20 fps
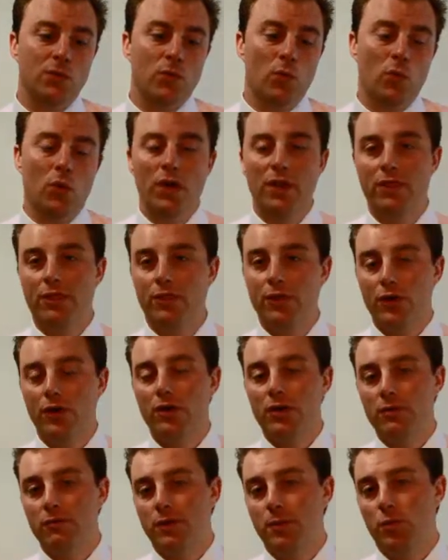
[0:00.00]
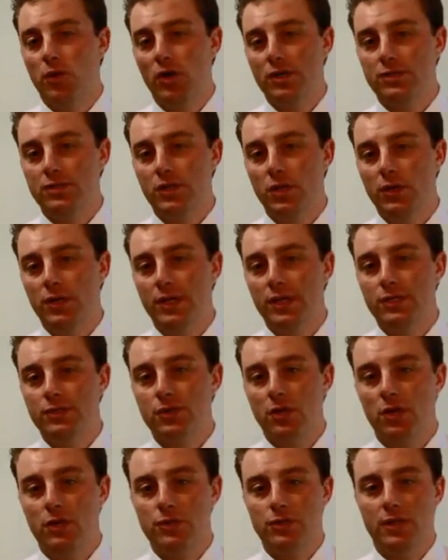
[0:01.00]
one third of the Bostonians
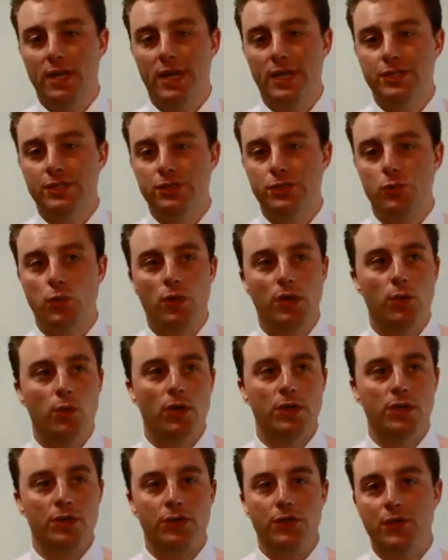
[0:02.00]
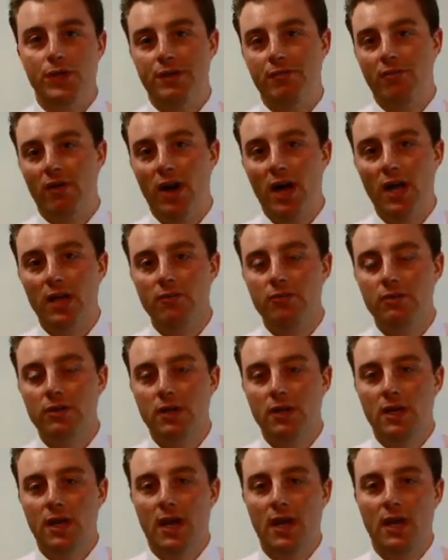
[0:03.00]
are ages 21 to 35,
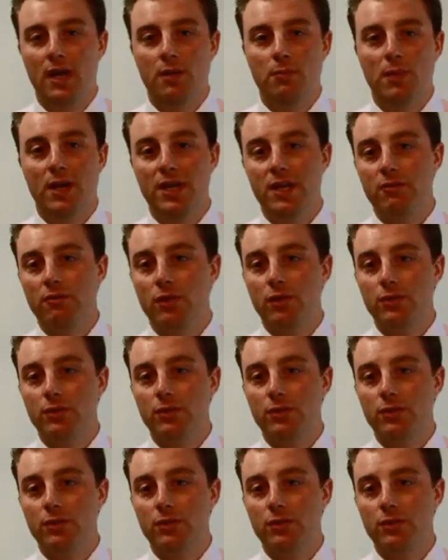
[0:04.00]
and many of